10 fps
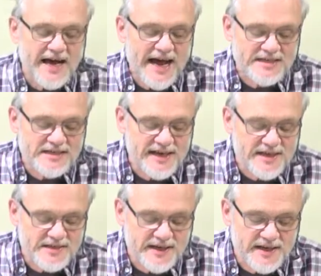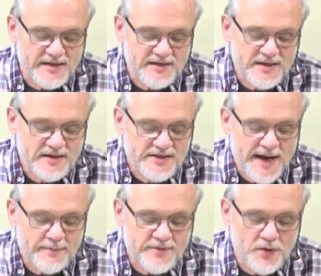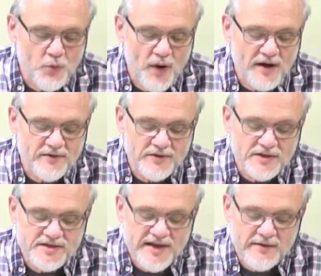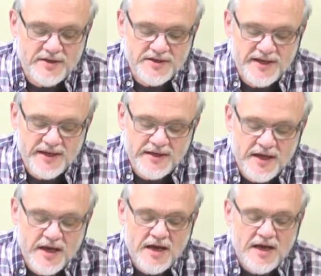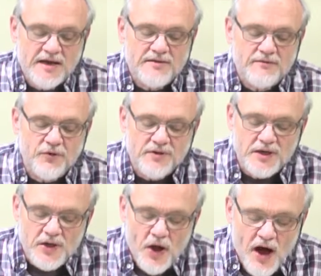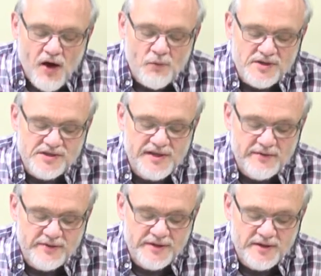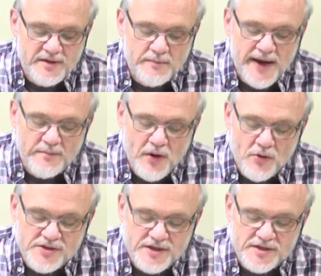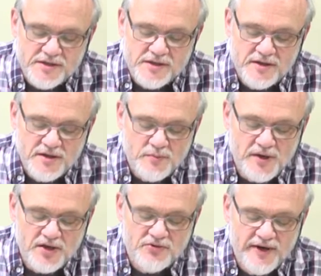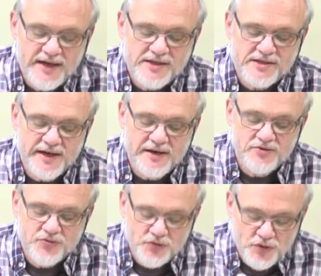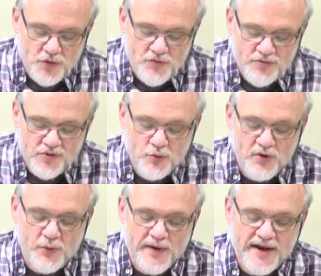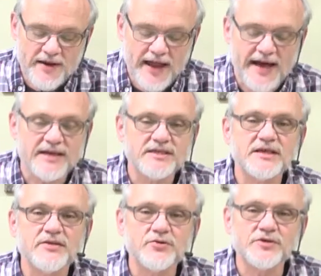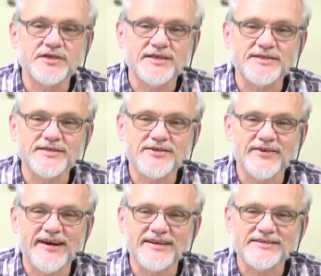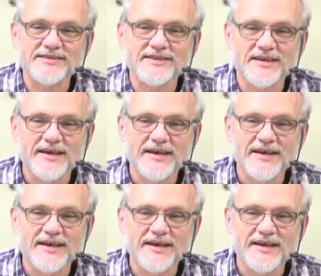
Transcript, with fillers: John says in chapter 1, verse 17, For the law was given by Moses, but grace and truth were realized through Jesus Christ.